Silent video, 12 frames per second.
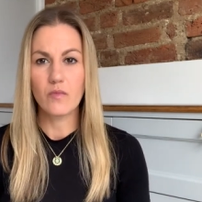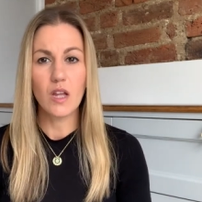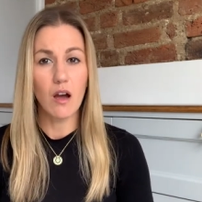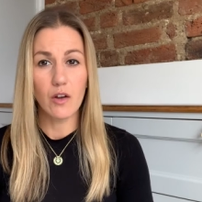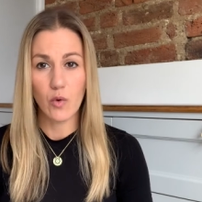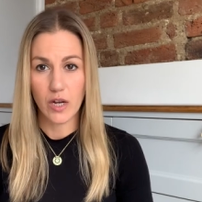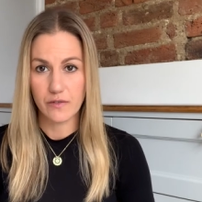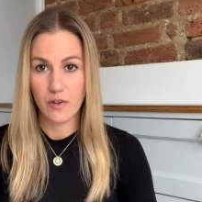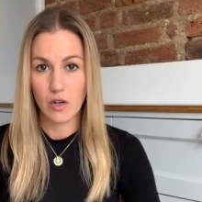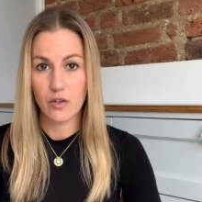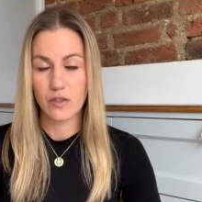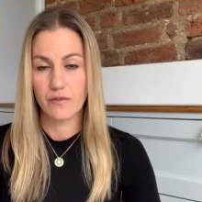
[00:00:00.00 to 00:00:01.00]
I've worked for
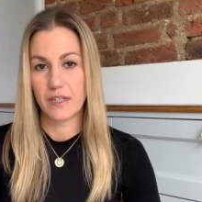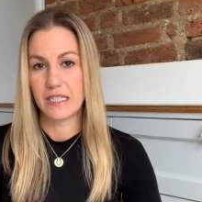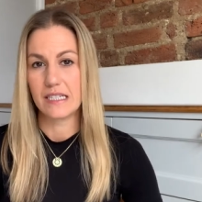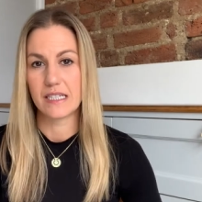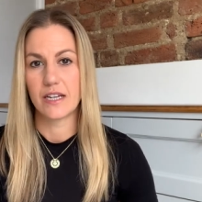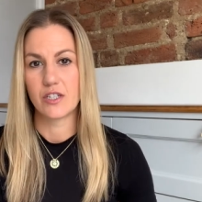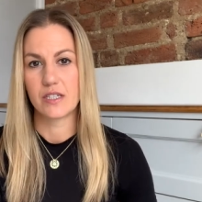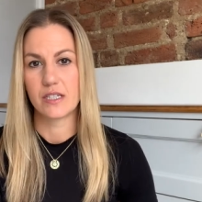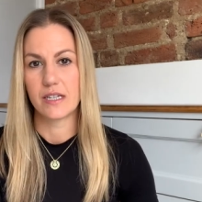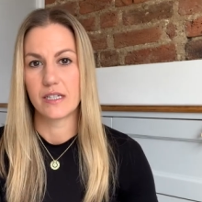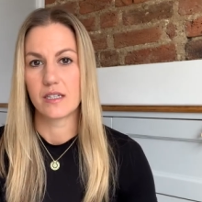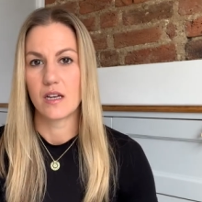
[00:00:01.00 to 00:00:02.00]
lots of fittings
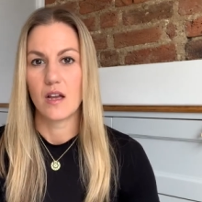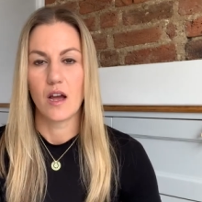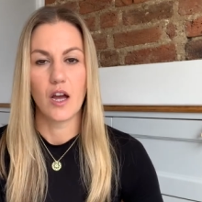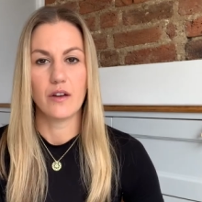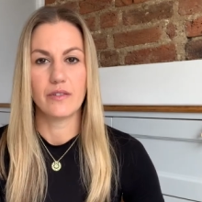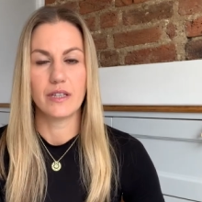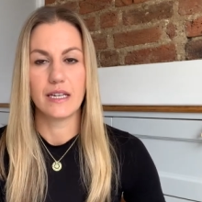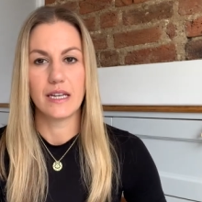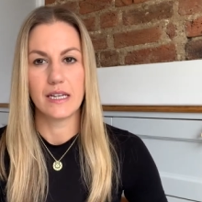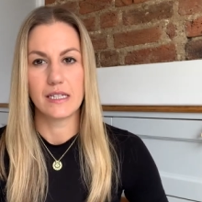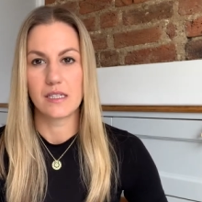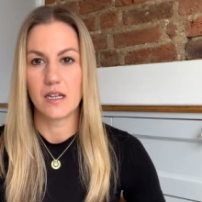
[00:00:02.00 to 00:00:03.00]
agencies over the
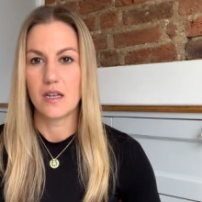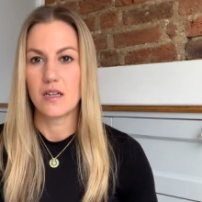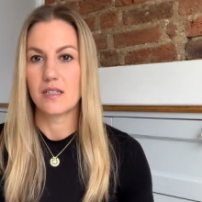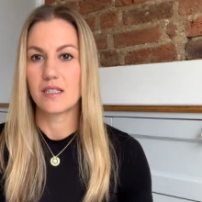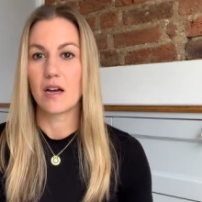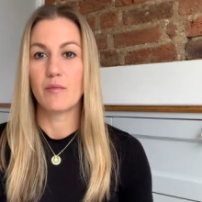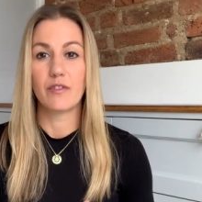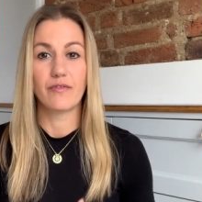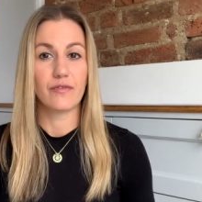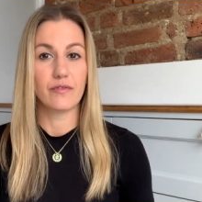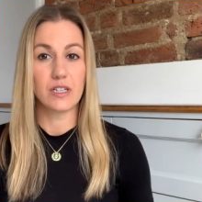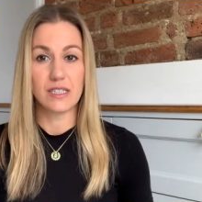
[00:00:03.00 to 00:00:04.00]
years. Some have
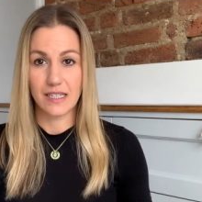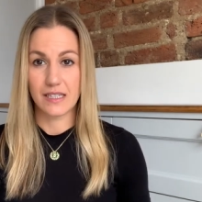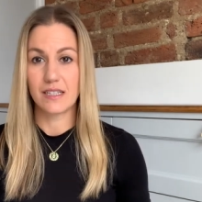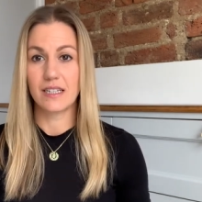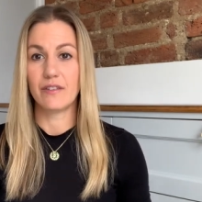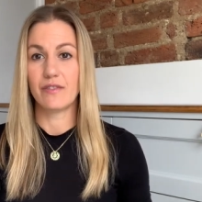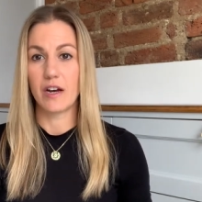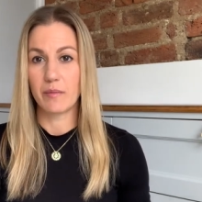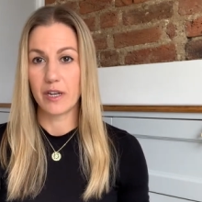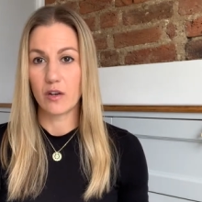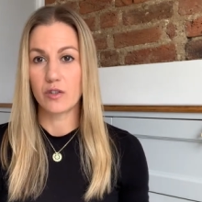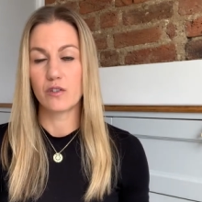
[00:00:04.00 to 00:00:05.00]
consistently found me
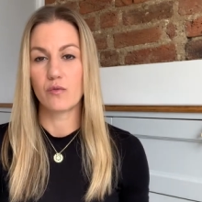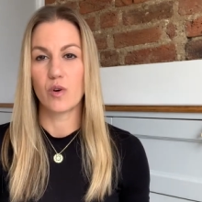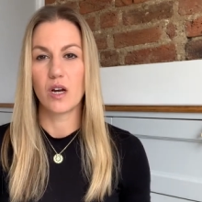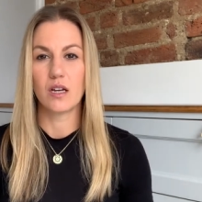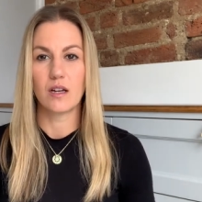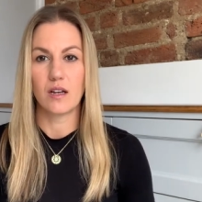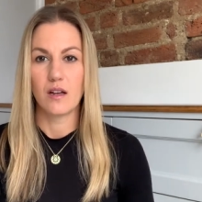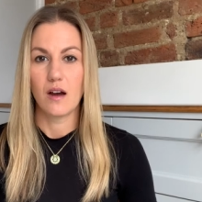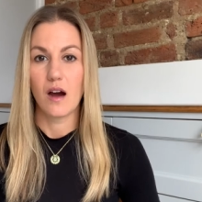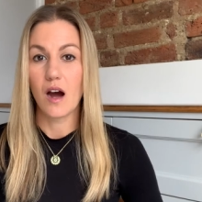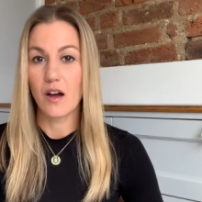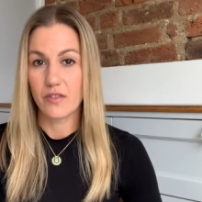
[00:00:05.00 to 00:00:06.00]
lots of work.
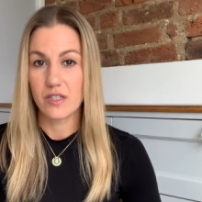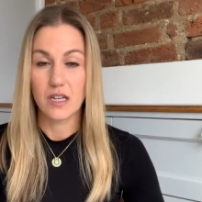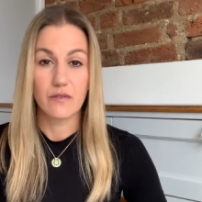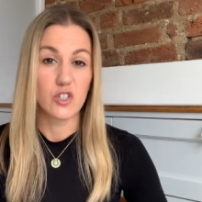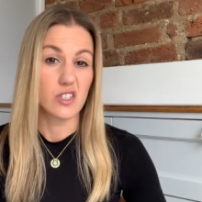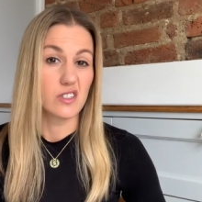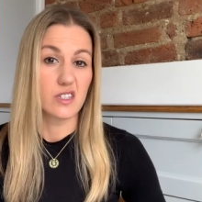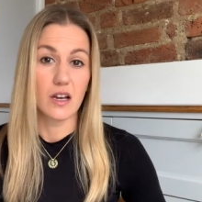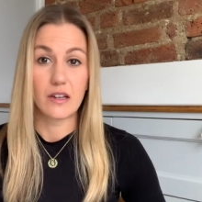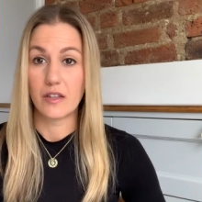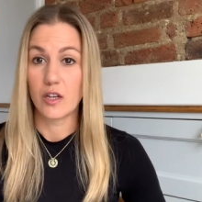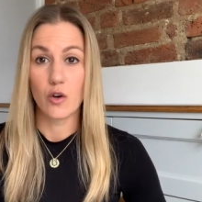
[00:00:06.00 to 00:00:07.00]
Others I've just
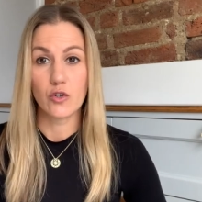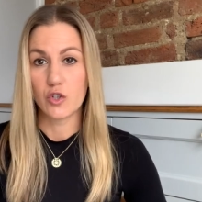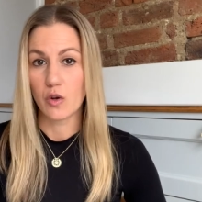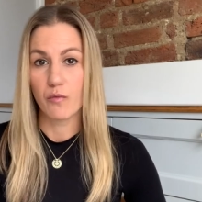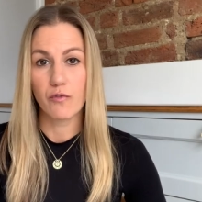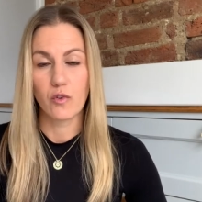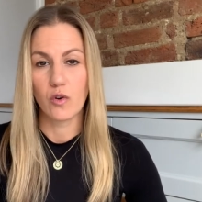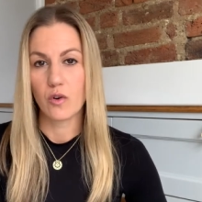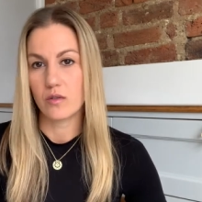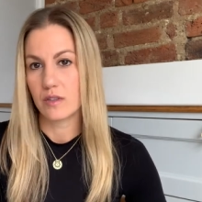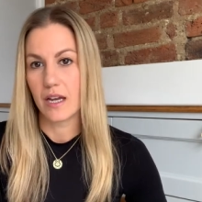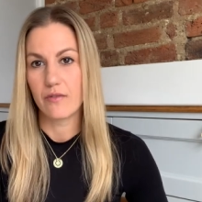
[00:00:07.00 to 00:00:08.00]
done the odd job
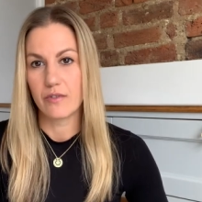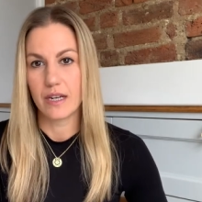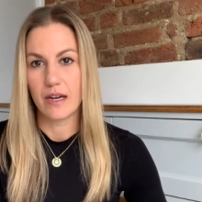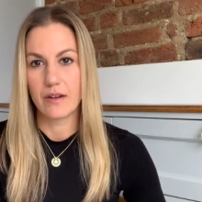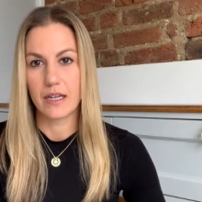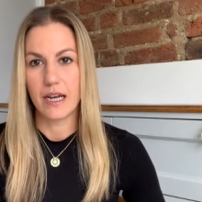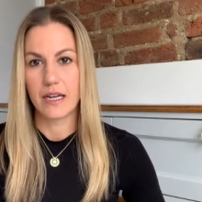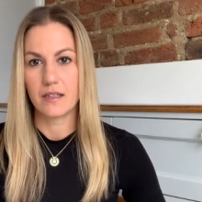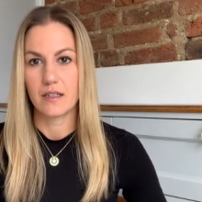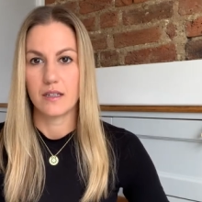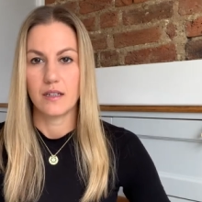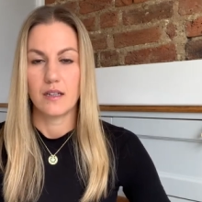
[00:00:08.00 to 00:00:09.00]
for every now and
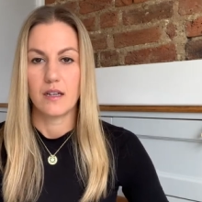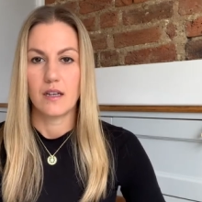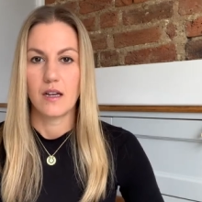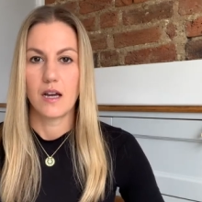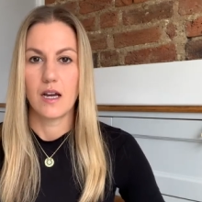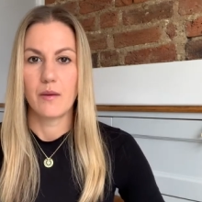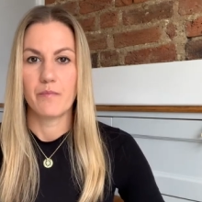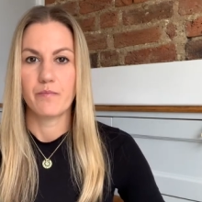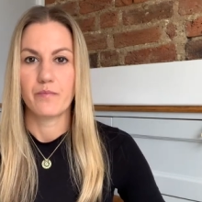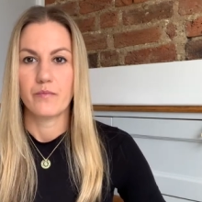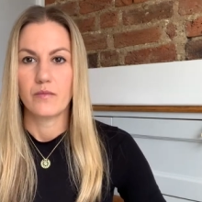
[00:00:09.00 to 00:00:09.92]
again.